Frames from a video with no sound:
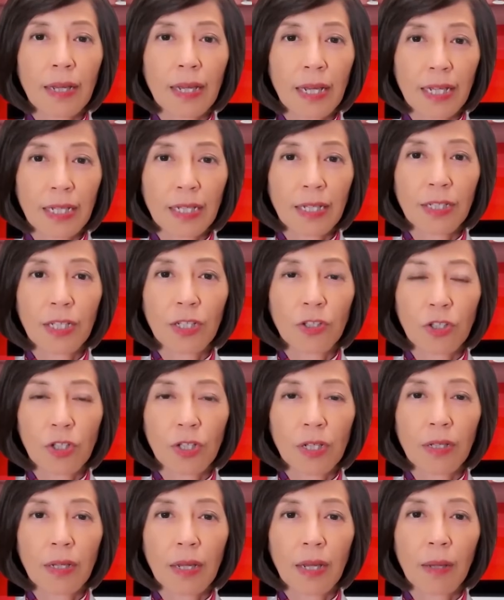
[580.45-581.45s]
In
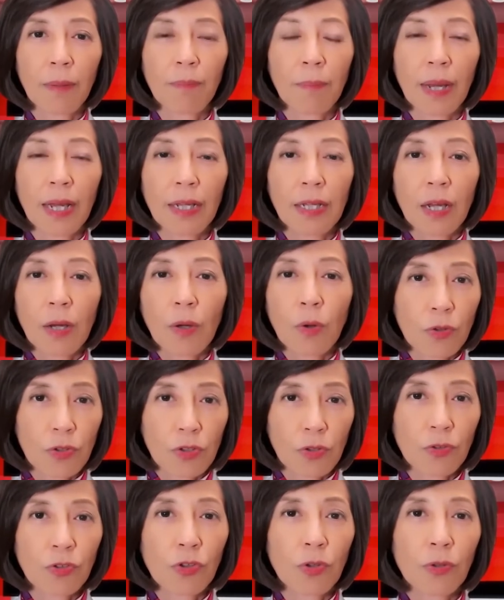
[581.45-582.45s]
addition, Meta
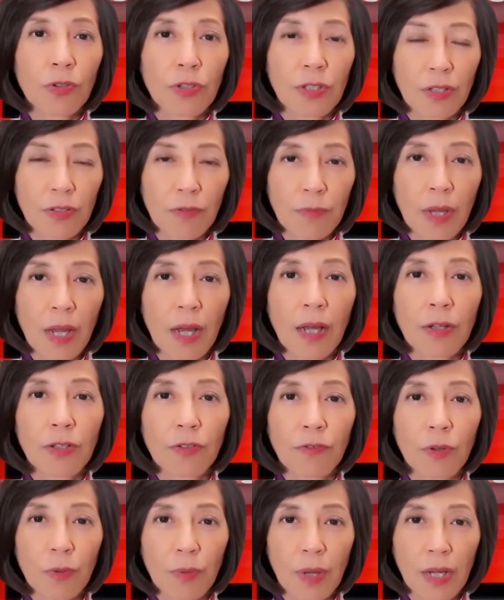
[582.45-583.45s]
also sources parts
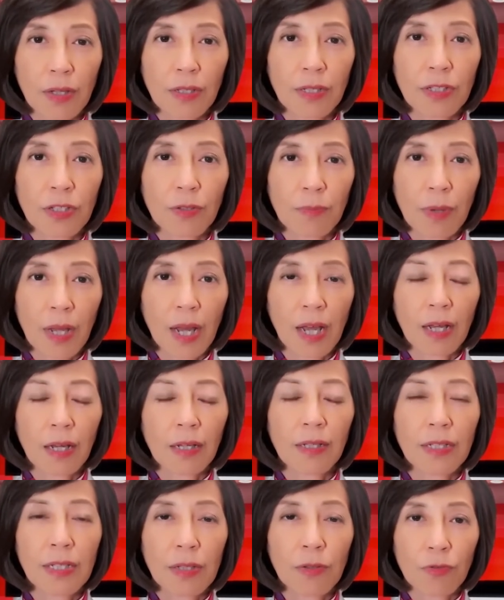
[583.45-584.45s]
from other
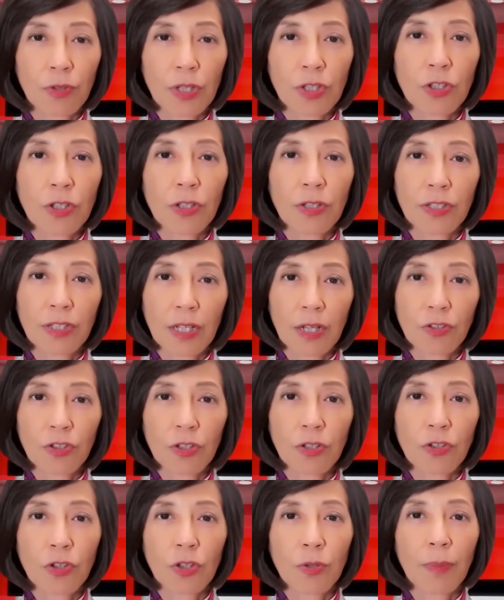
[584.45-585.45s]
suppliers in regions such
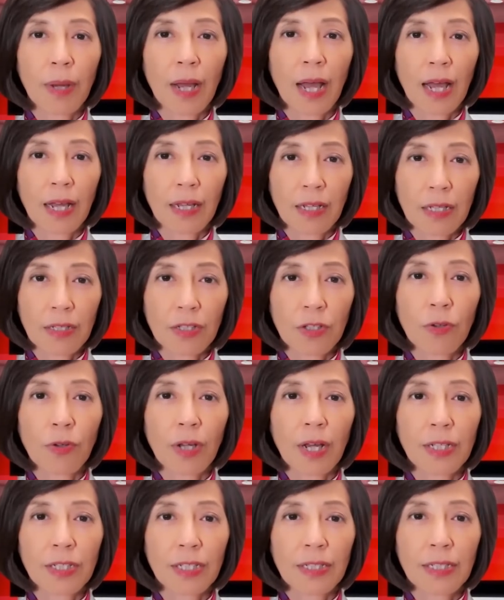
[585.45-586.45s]
as Japan and the
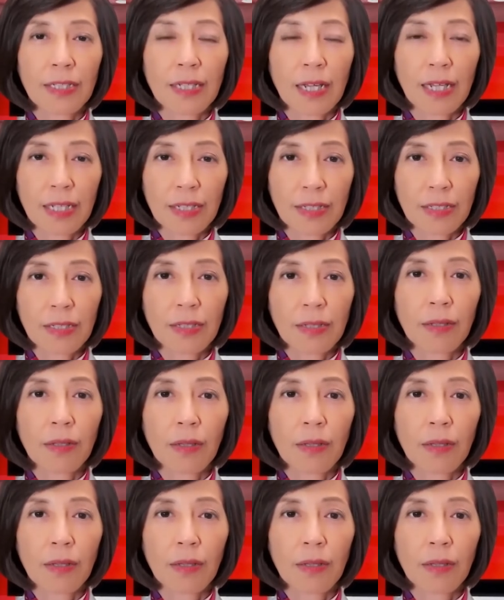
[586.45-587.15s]
United States.